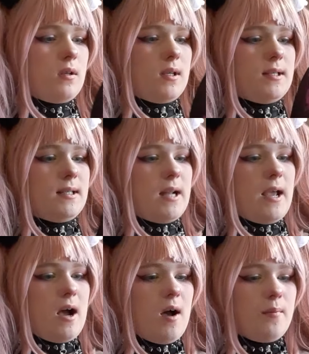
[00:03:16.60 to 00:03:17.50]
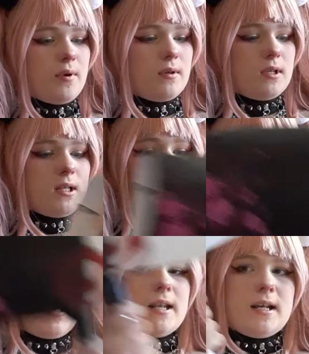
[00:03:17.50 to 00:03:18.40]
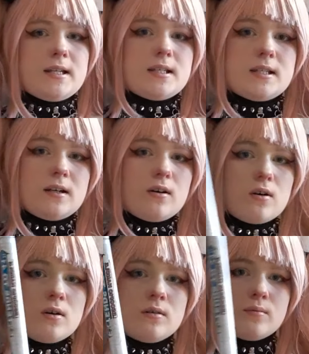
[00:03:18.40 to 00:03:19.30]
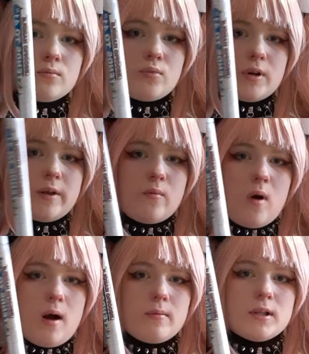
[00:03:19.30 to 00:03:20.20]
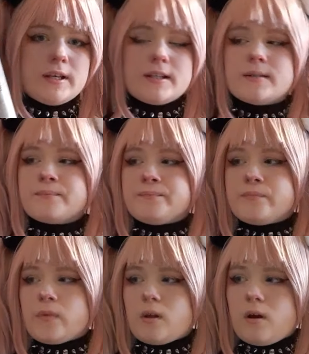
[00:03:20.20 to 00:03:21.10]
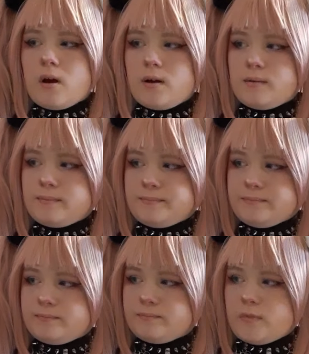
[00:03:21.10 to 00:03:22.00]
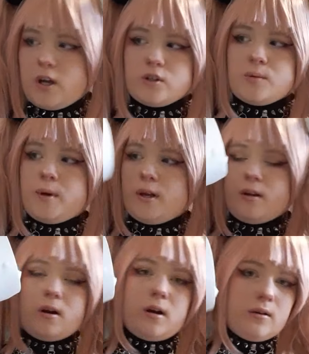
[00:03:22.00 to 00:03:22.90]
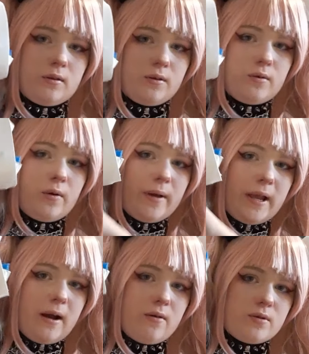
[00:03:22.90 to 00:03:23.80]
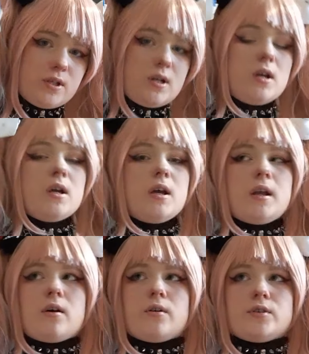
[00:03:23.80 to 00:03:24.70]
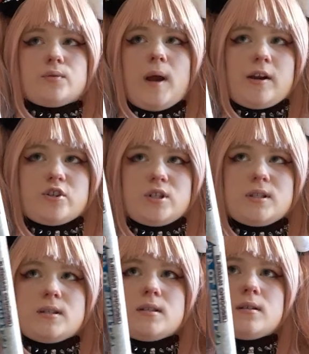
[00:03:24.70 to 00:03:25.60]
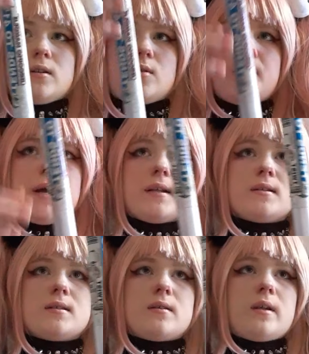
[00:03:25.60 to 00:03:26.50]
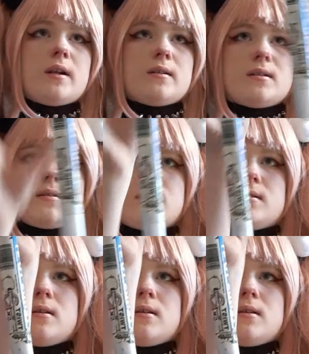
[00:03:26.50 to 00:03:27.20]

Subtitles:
stay up. It is still pretty wobbly. I also put hot glue going out in all directions a little bit so that it's